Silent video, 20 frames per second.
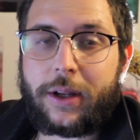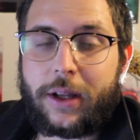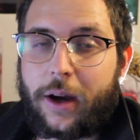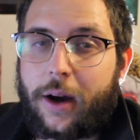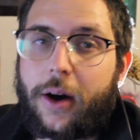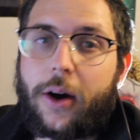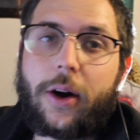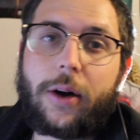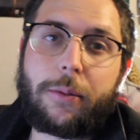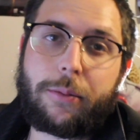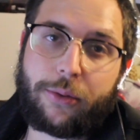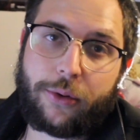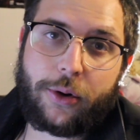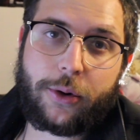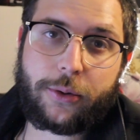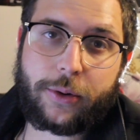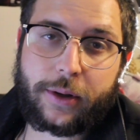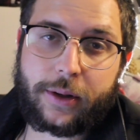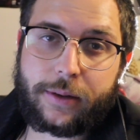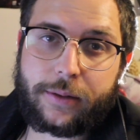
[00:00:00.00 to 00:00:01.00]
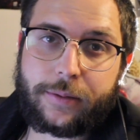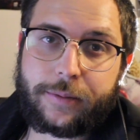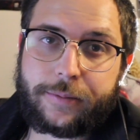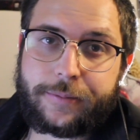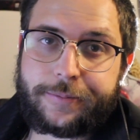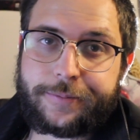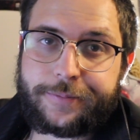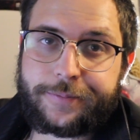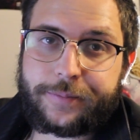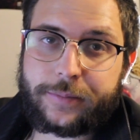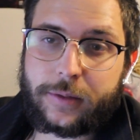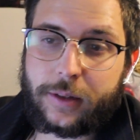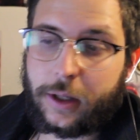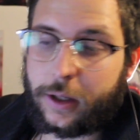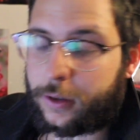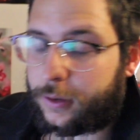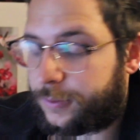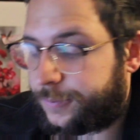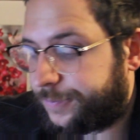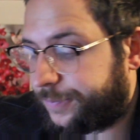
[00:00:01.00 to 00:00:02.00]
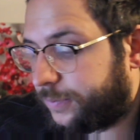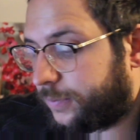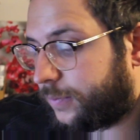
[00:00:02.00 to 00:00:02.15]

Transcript: and you're heartbroken. You know.